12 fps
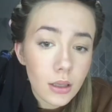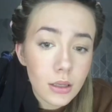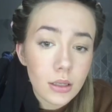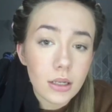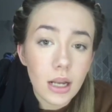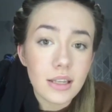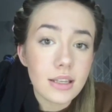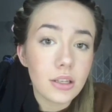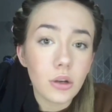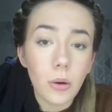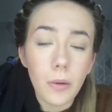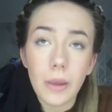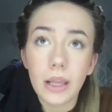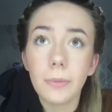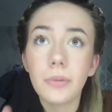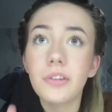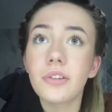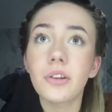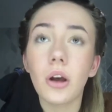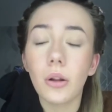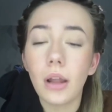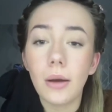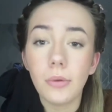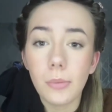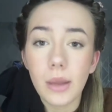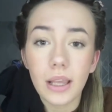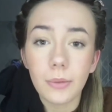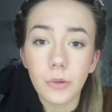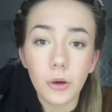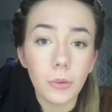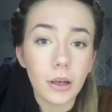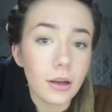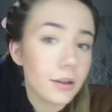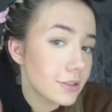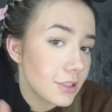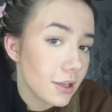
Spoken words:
Guys, ignore my makeup. This is not how my makeup normally looks.